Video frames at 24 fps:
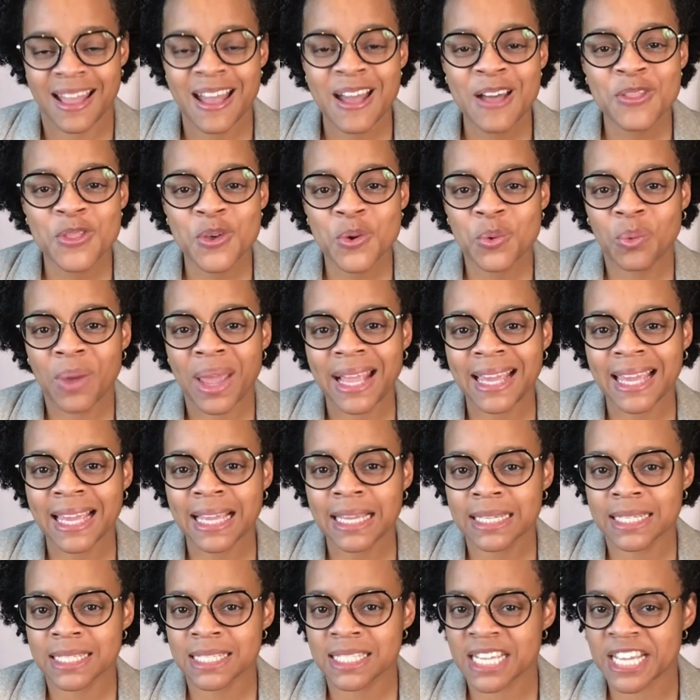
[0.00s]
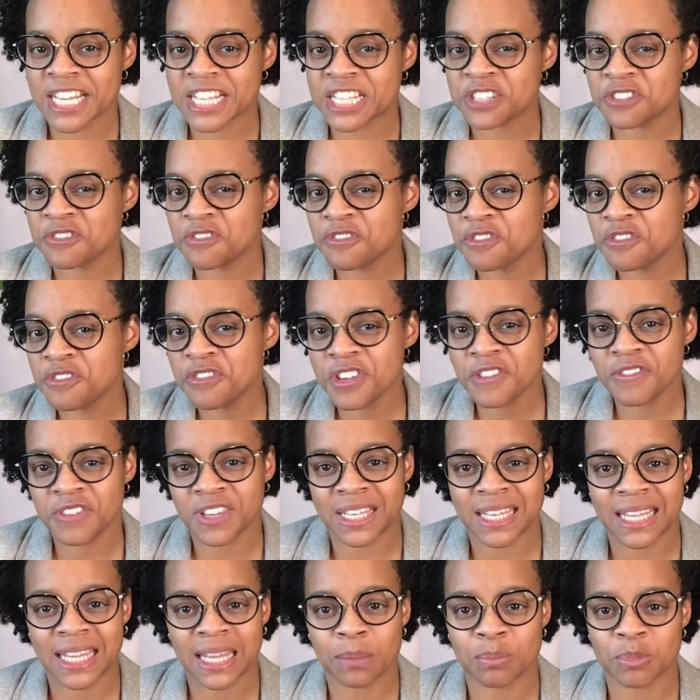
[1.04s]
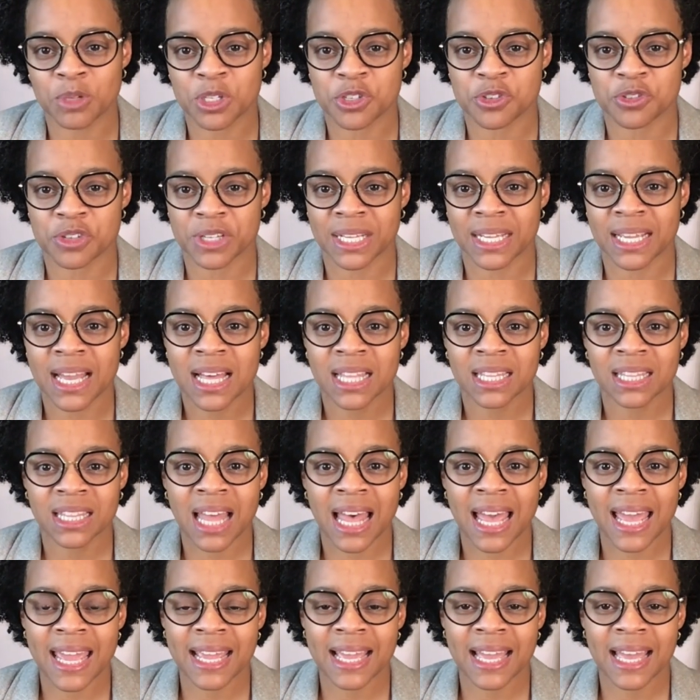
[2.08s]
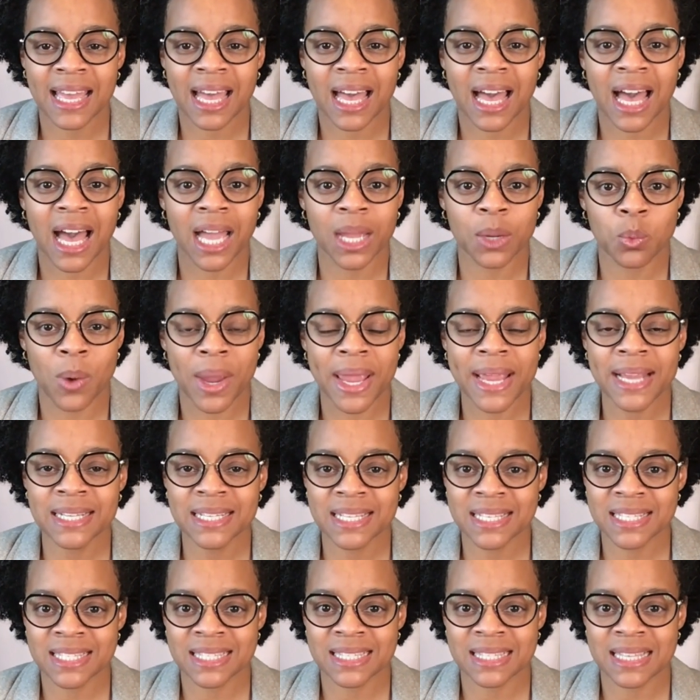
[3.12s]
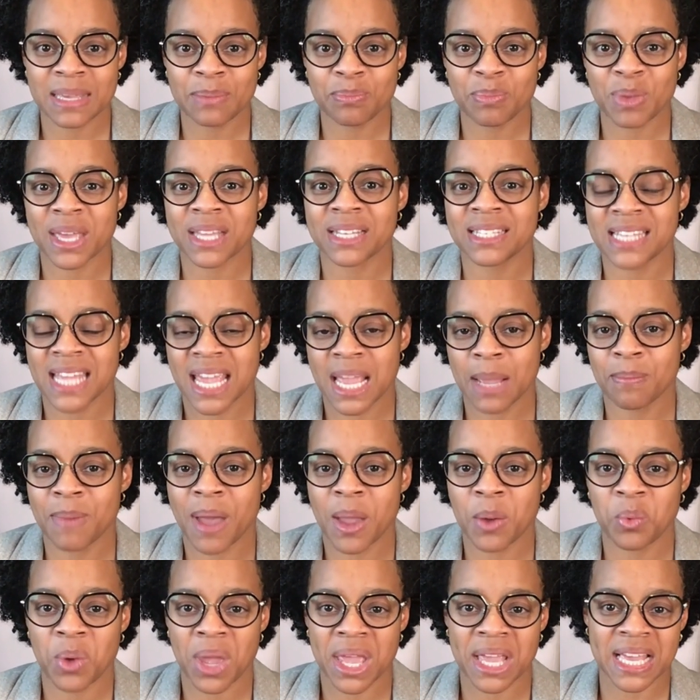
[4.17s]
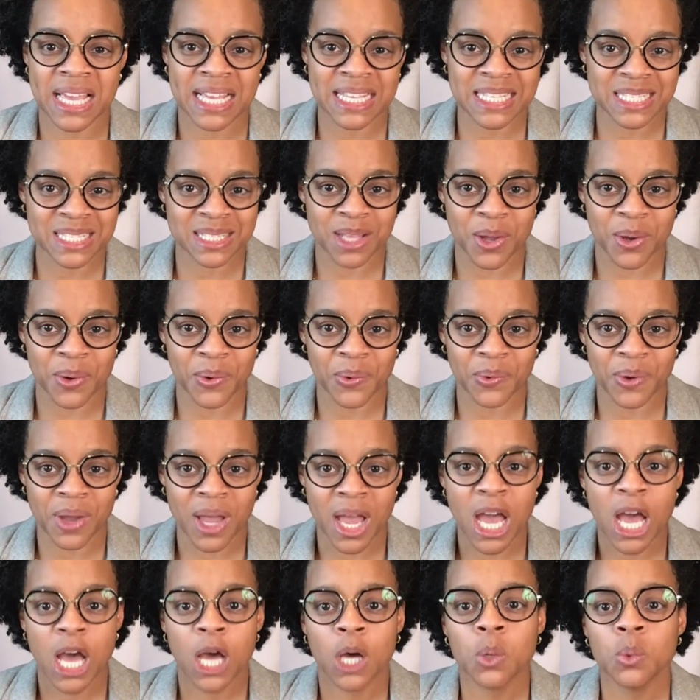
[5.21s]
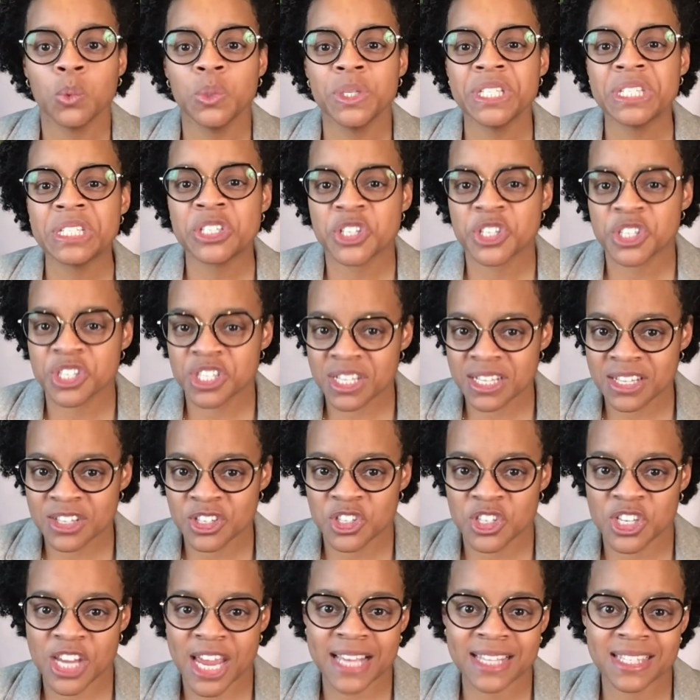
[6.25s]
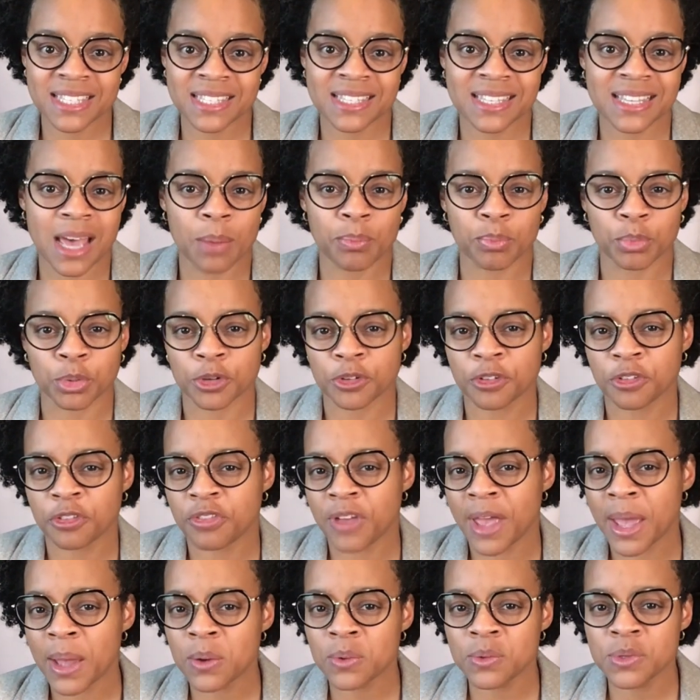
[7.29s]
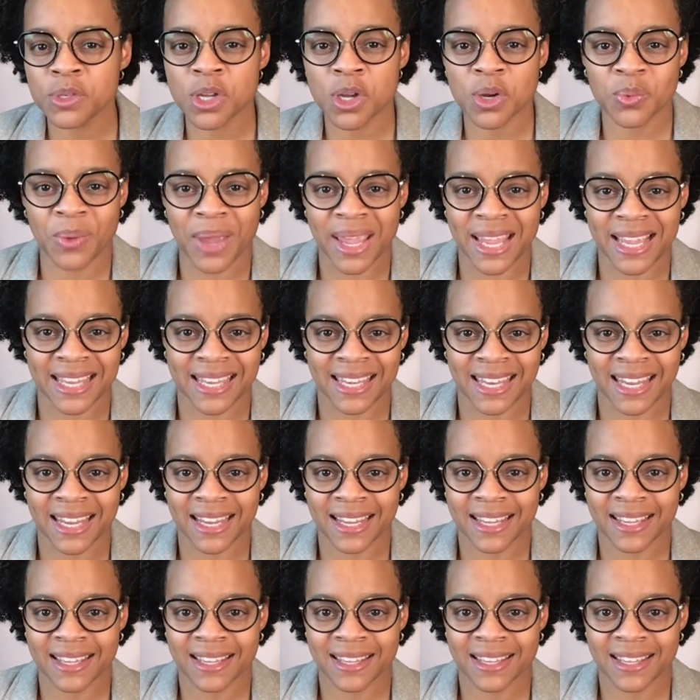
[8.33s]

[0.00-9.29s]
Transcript: The Waking contains vivid imagery like I wake to sleep and take my waking slow, which suggests a profound awakening.